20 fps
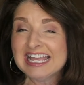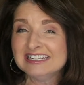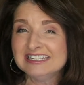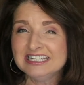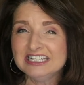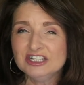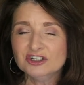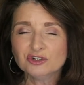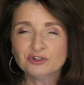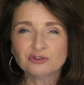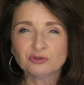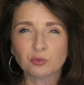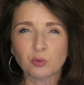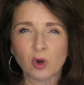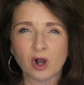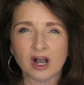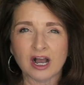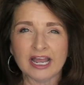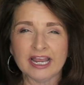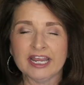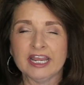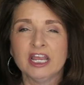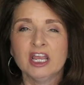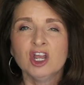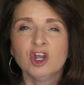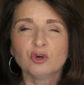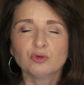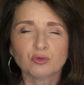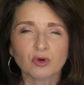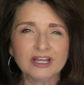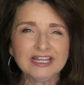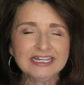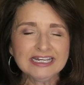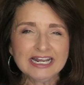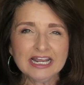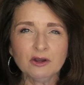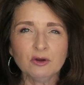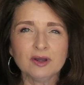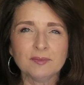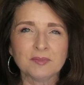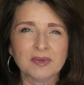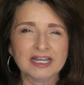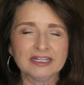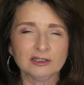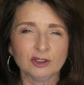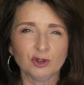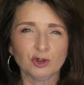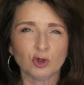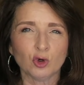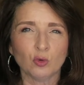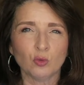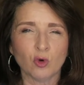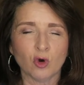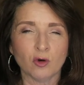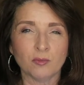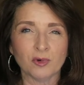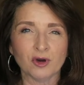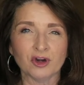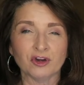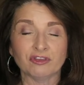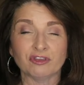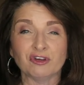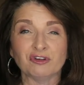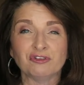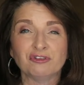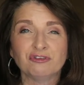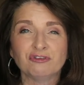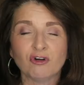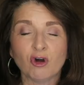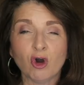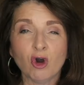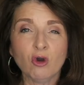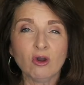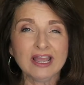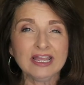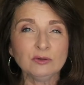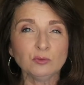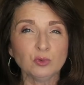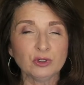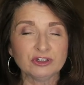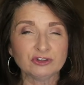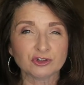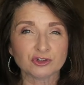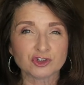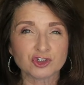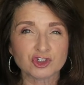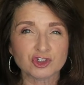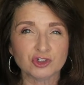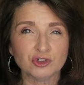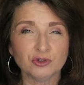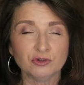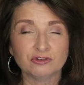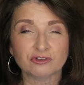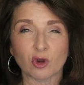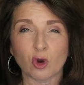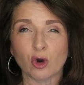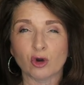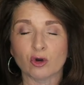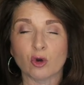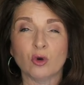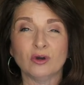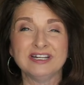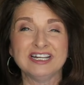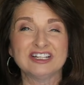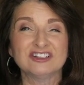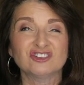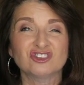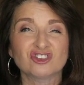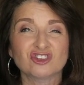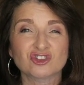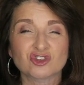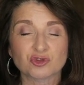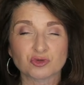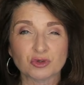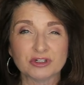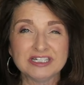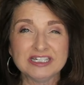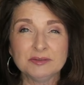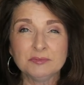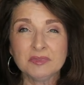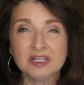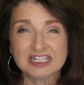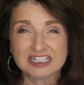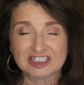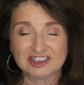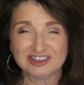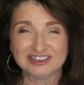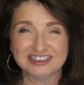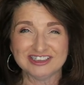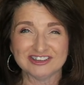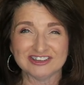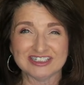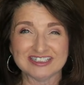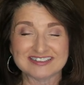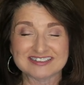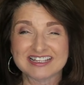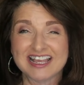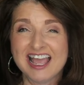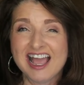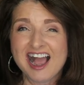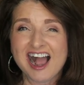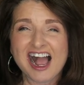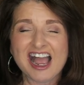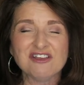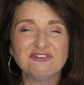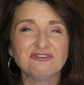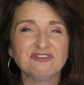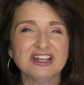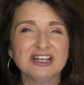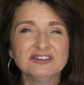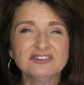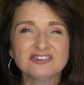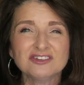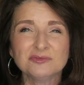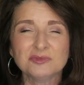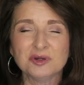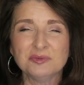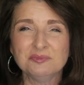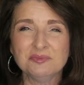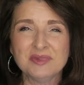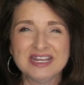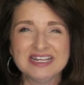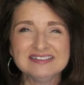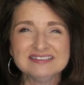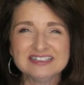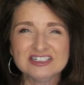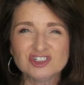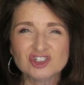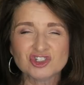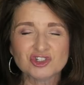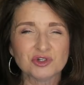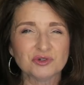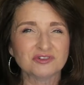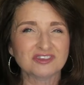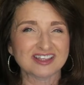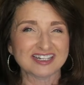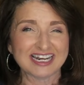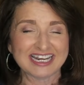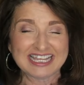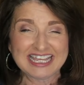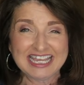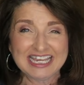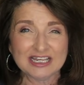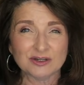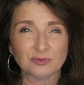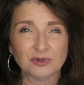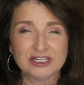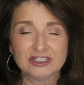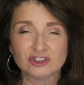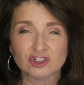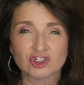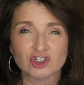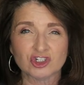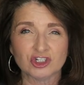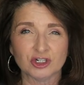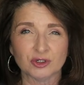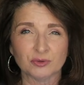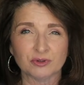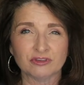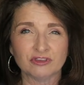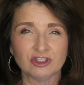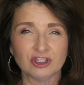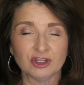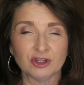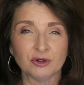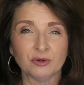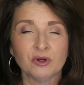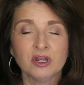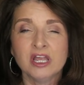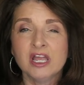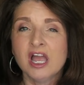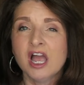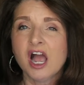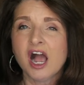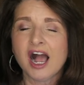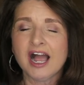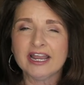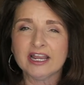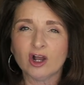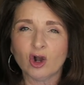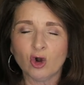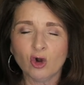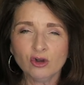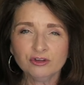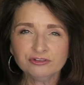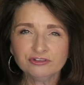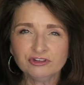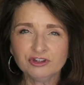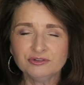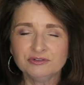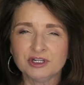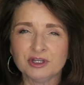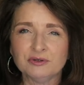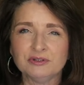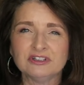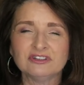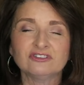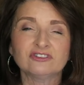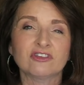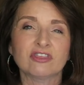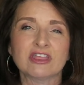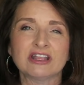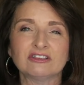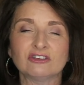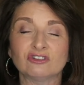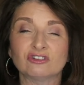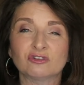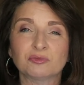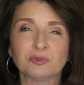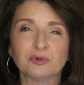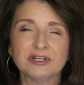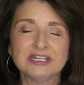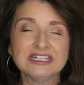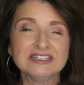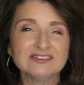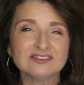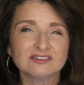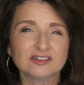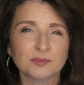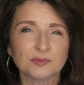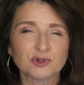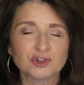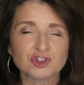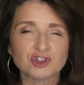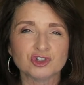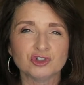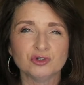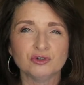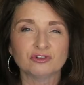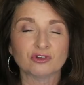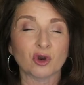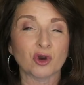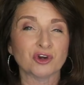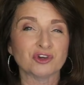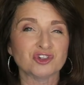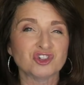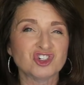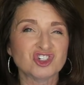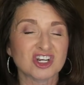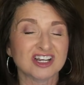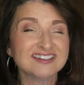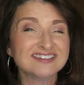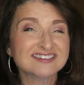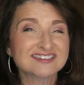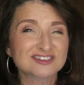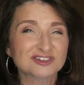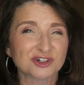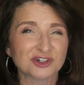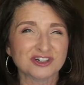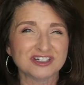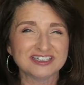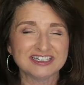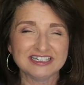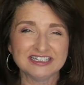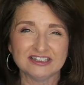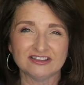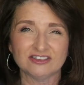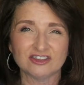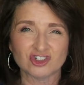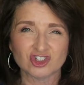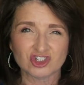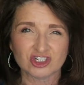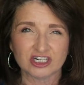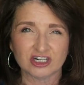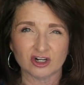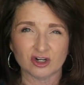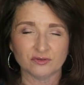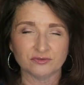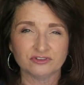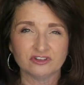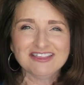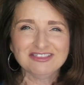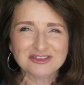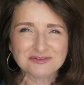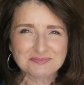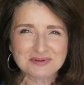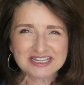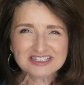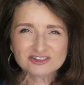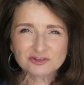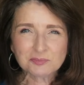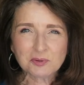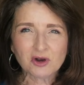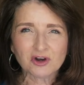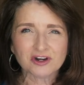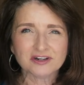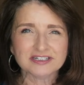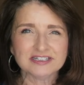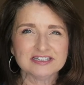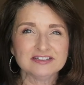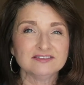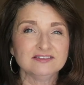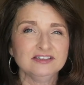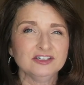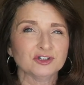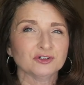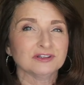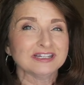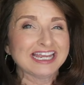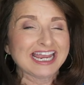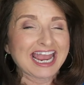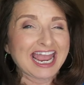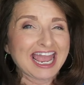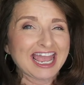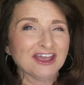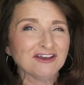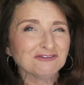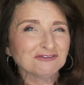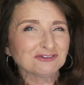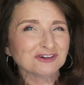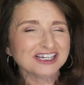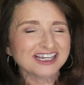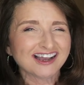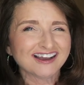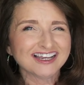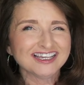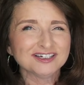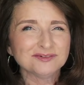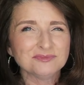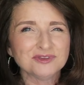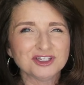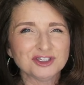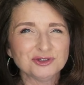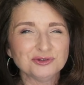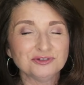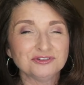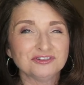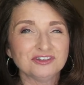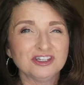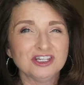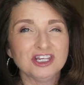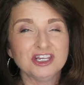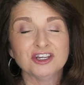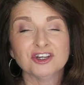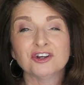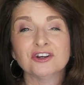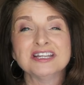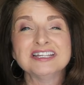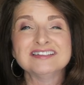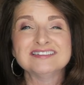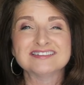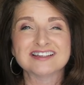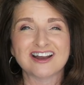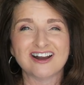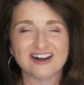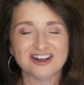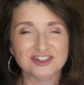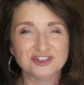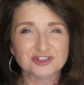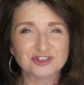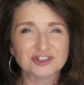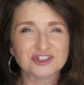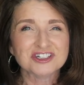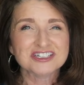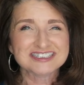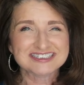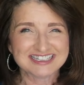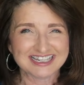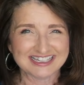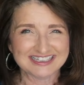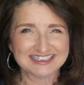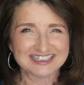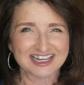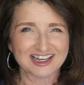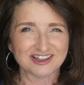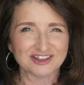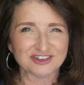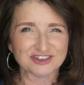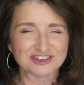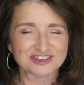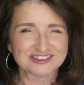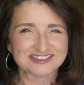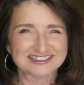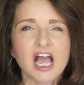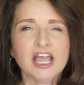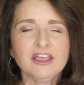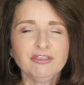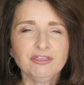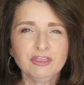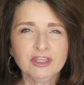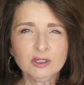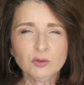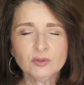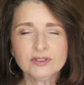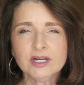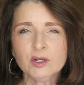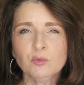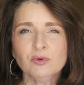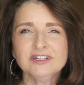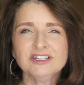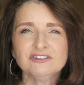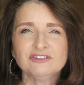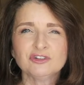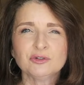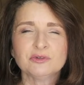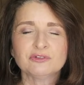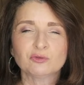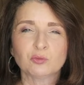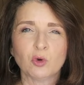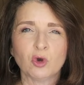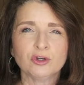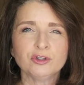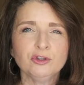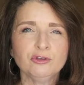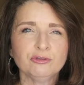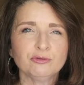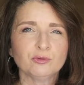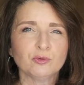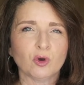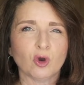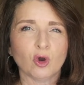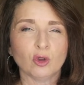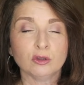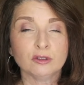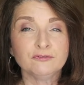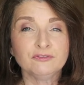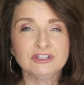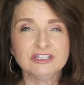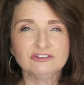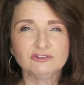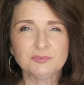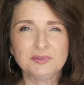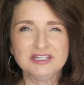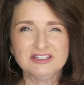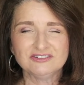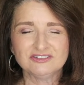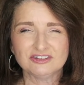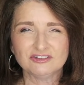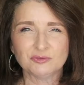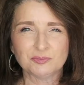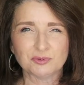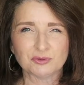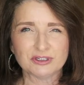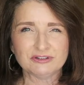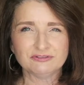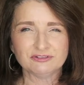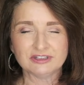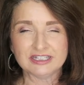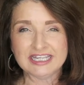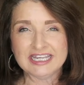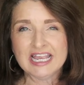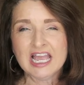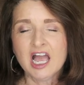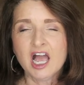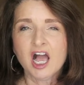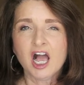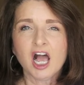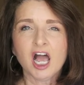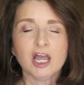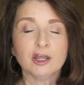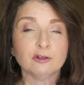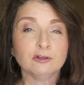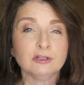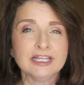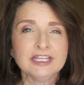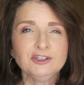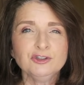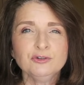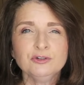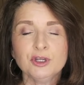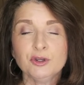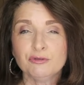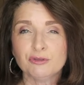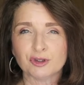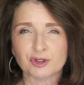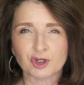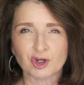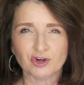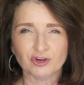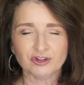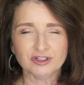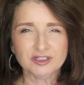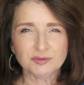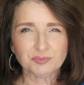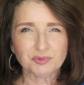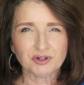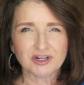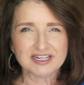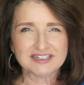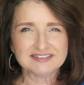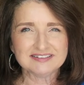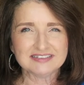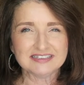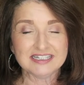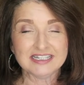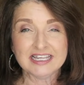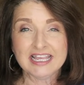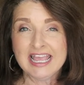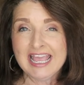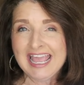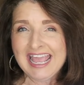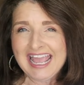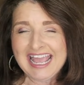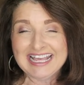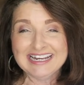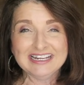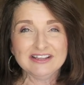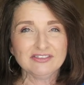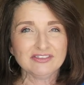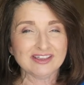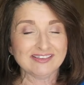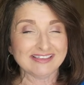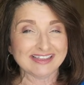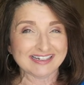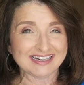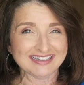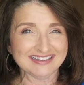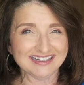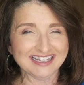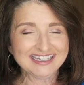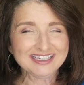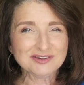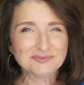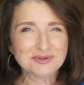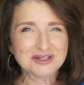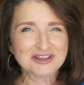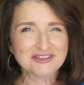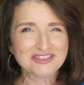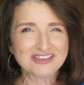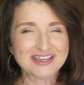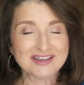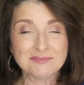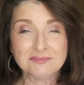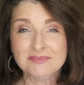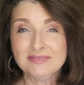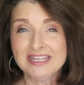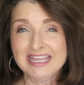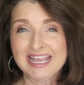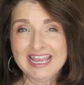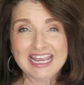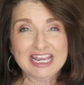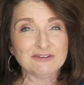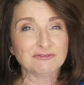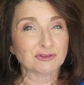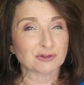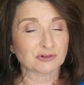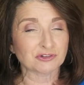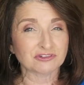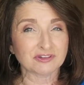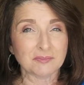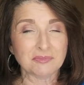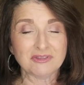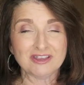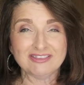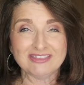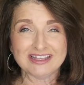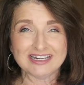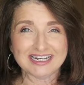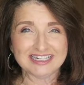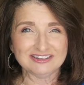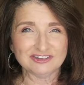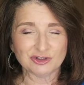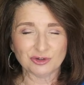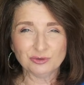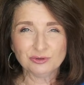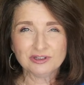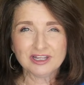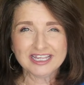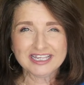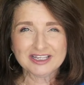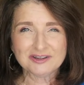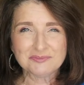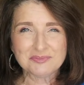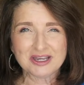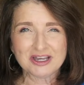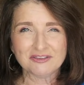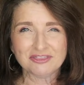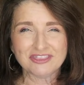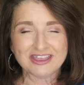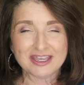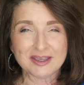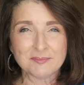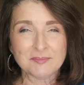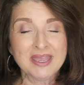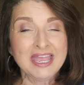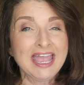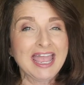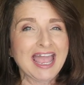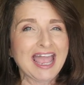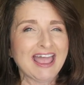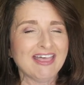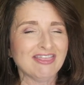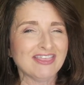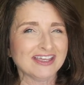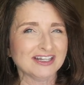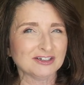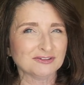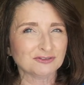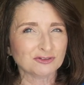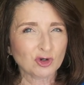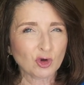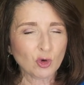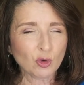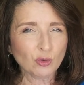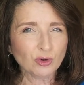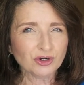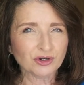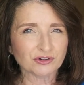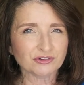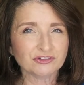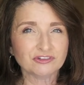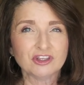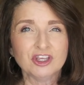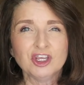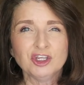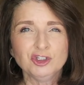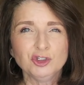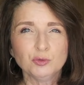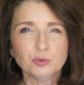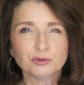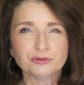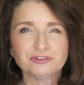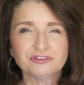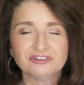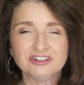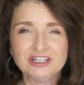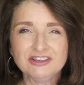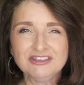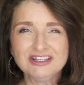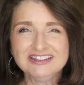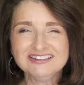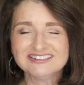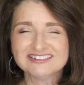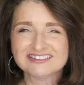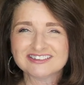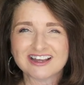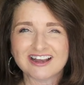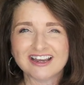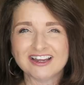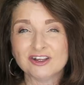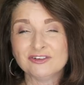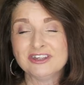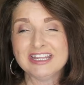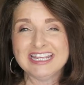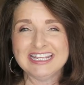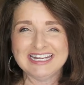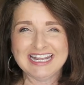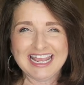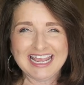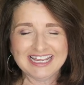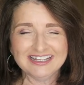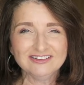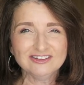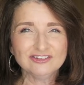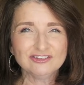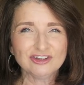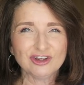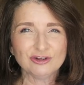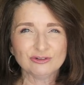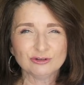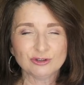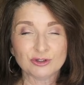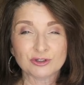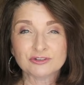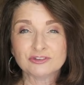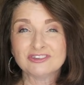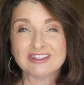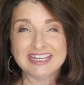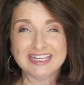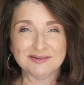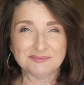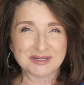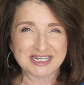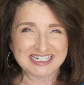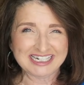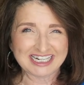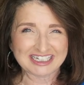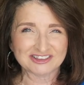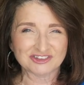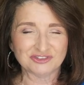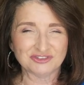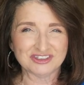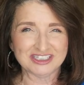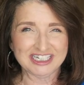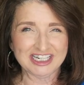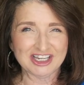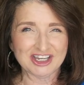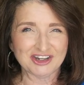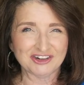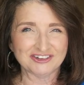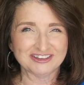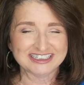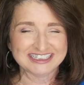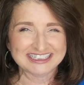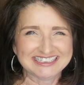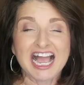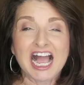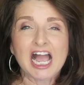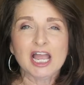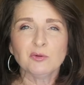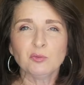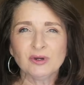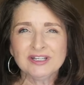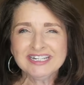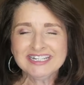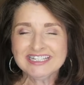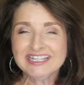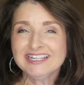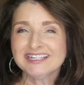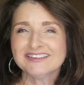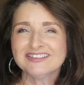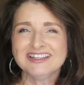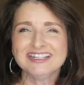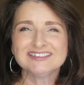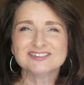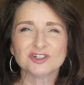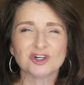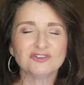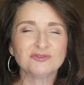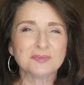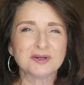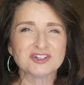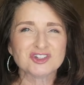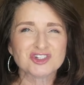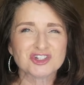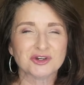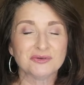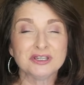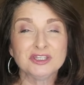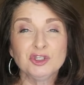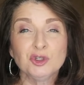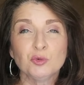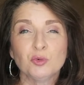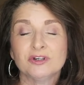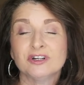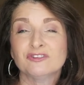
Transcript: And here's why. Right now at my local Walmart, the fall and winter shoes are on extreme clearance. I found some amazing shoes that I can't wait to share with you. I also noticed that the spring and summer shoes are just starting to hit the shelves. And the best part is nearly every item that you see here is under ten dollars. I think what I want to do is walk Walk you through all of these pieces briefly. I'll let you know the current pricing, anything that I like about them, if there's something that I don't like about them, and then of course you will see these styled in head-to-toe looks in my next video. I want to kick things off by showing you